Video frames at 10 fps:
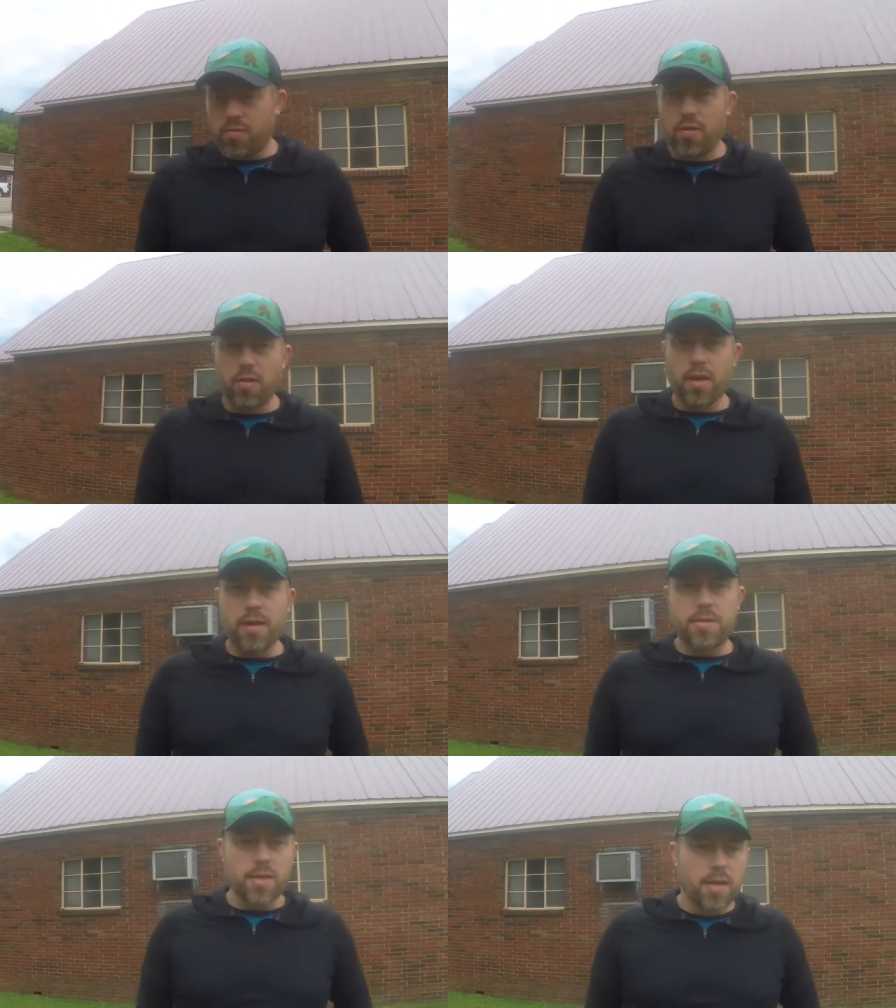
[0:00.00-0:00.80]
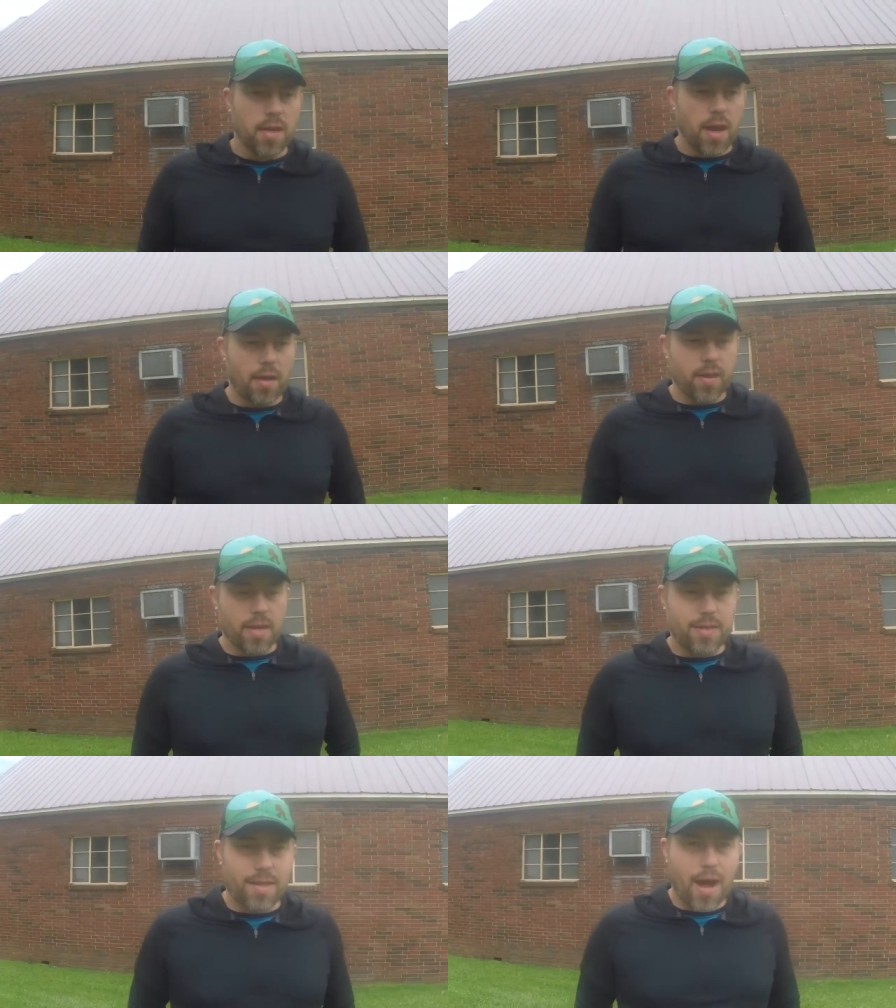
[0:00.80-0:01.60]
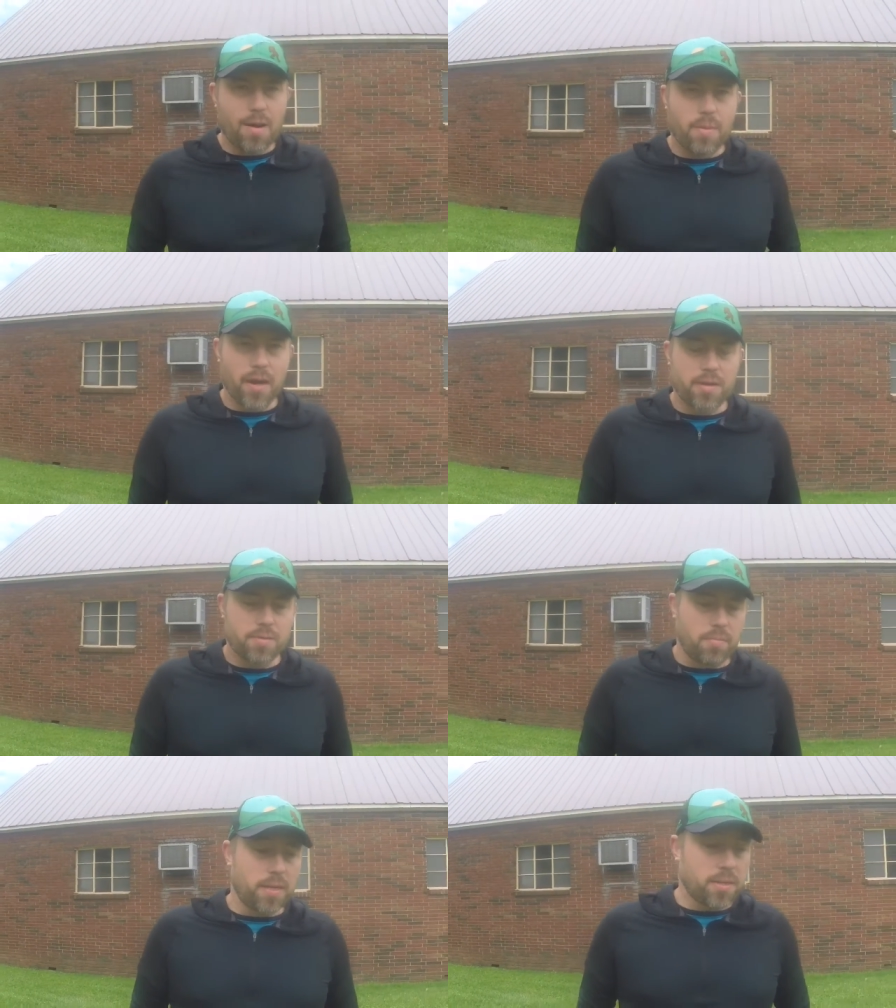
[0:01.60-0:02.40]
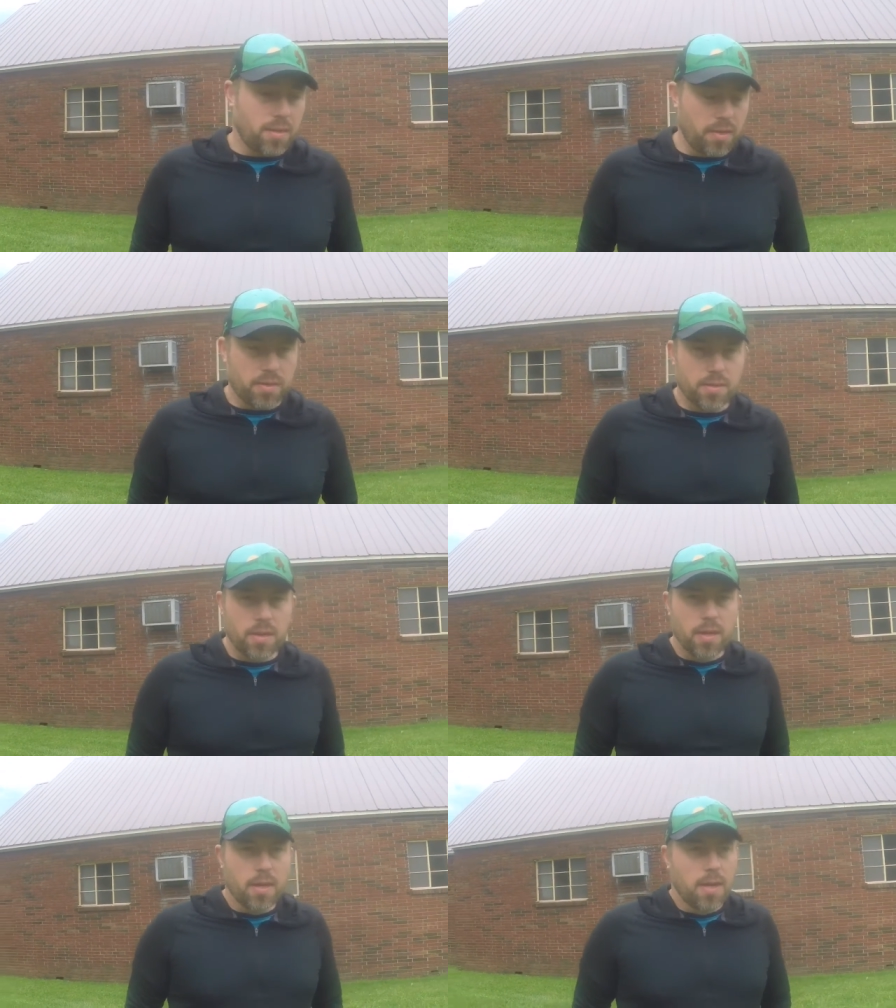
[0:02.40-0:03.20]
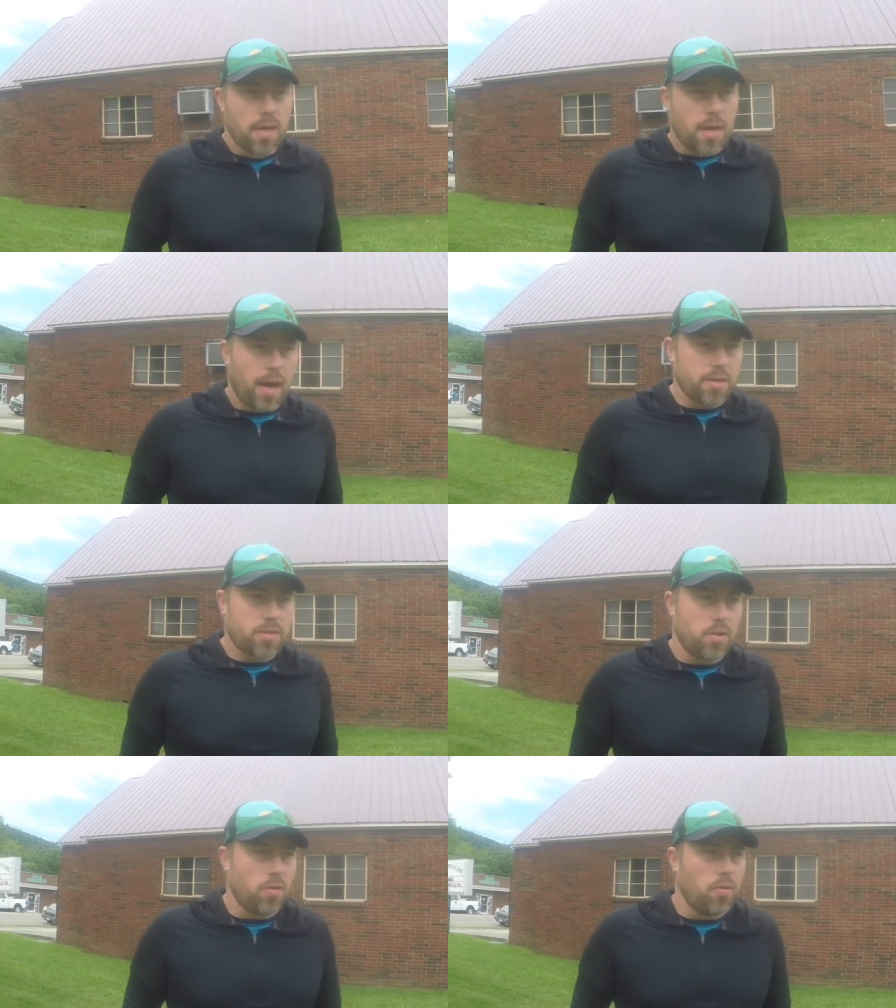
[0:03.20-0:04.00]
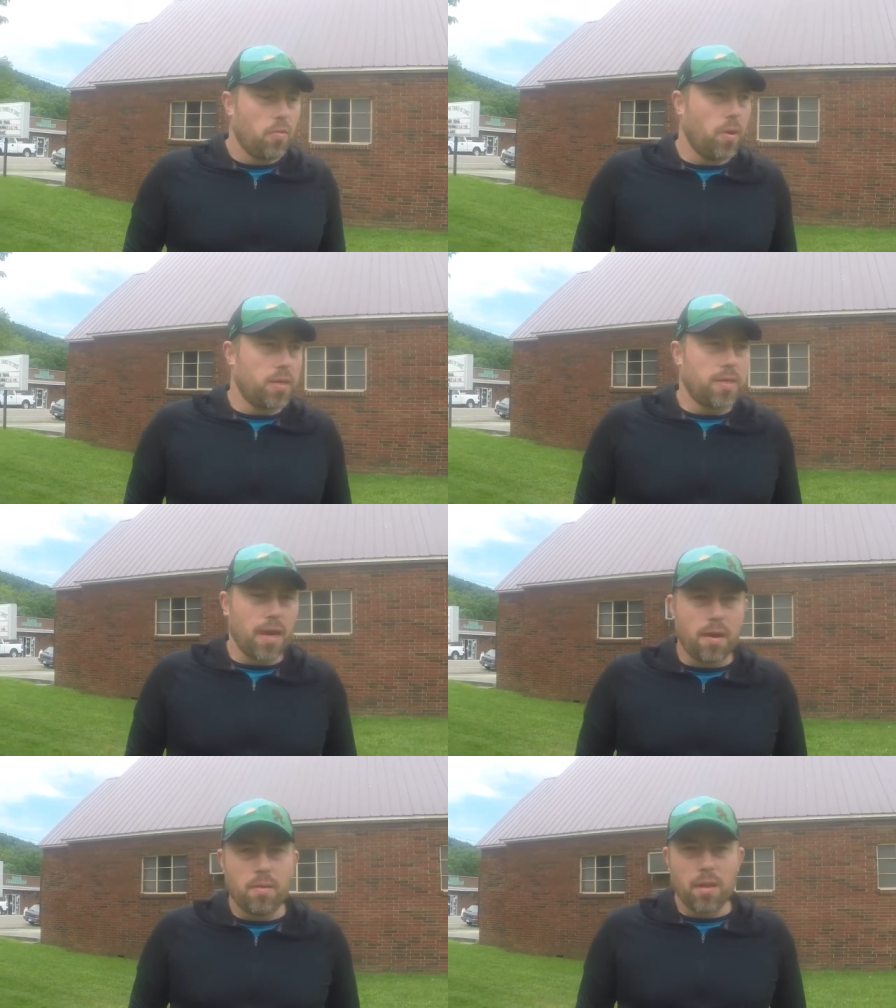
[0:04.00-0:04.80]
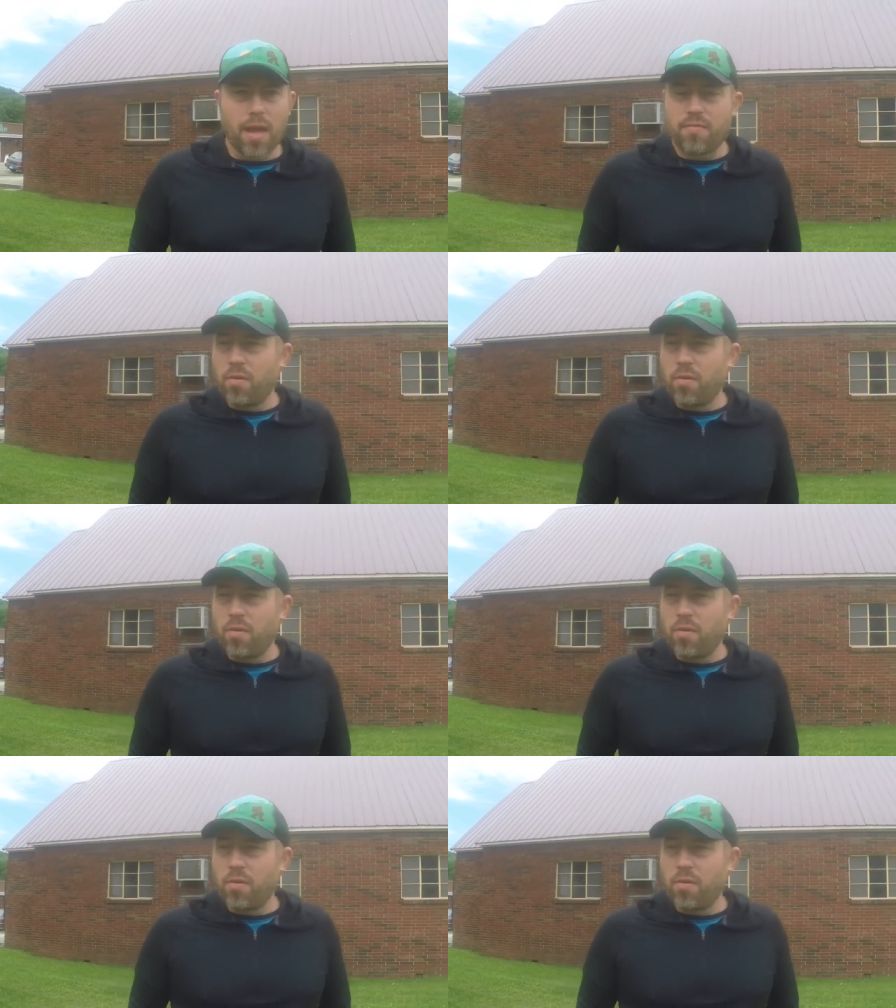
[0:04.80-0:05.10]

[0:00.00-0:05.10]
trail days, they get a lot of bicyclists. So what a lot of